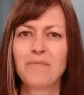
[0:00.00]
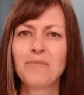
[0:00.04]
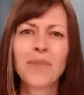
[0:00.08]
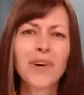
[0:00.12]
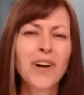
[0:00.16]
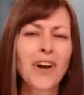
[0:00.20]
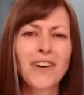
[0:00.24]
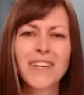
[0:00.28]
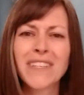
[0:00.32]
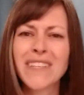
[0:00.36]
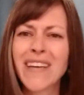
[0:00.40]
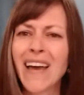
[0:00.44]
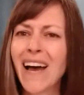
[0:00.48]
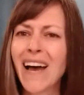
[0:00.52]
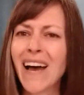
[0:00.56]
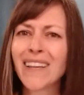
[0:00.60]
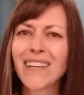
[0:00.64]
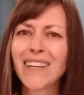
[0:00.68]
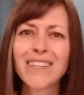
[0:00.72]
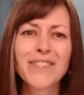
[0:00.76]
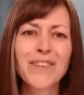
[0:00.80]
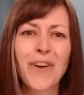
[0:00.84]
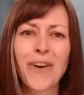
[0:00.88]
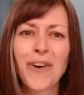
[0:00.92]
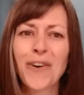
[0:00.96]
But our
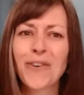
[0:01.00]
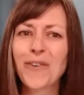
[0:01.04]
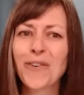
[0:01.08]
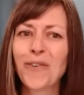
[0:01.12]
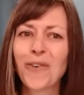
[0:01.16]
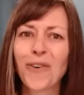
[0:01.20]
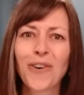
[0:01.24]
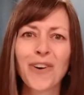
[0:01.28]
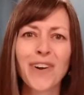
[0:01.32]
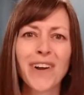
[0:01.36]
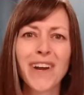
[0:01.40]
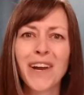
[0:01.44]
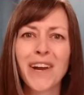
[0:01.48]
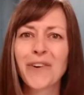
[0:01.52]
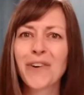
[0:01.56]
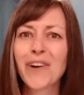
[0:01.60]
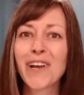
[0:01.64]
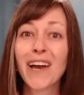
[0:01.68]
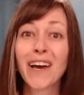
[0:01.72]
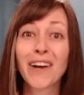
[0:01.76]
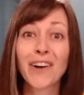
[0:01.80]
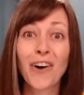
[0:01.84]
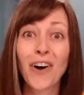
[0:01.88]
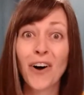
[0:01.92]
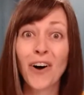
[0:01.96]
talents aren't ordinary
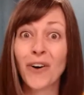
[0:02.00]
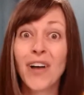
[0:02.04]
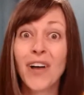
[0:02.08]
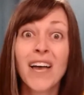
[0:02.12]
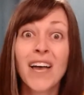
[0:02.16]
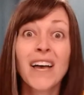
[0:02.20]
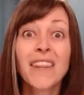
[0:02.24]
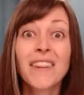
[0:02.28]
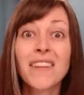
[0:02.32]
at all.